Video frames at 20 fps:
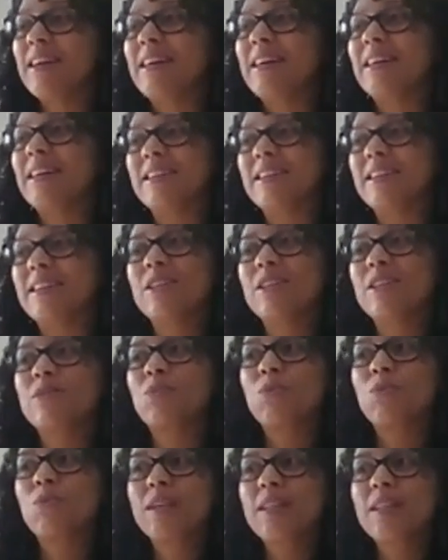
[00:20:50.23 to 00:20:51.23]
and
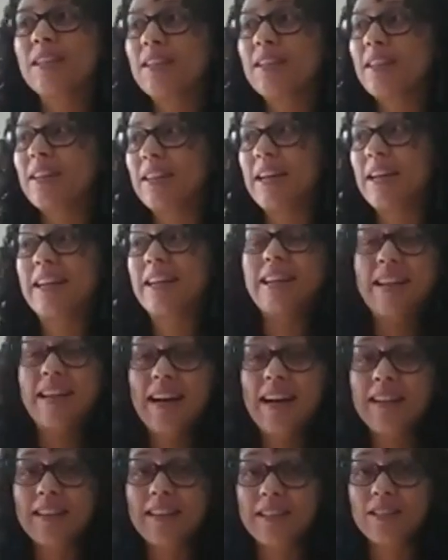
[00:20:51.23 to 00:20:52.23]
just really
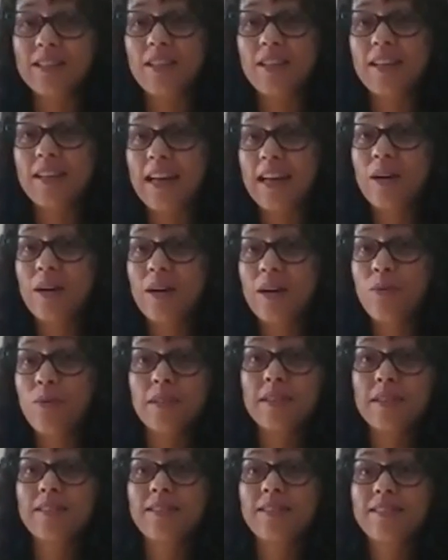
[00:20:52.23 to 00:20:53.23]
acknowledged that I
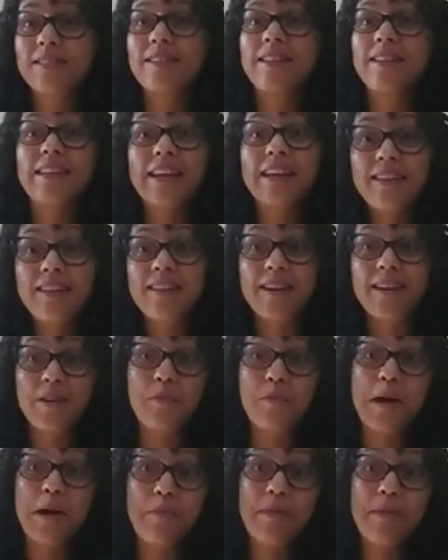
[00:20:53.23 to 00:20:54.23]
was scared
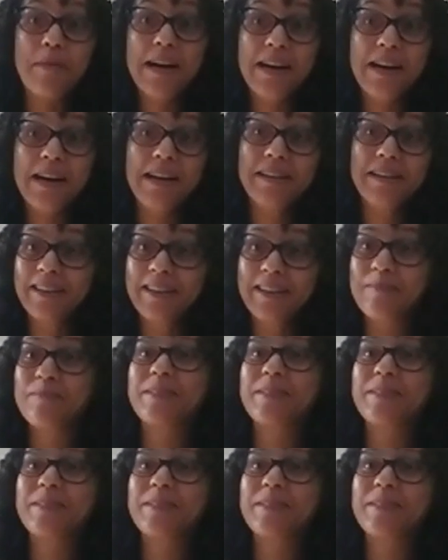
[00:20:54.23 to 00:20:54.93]
out of my mind.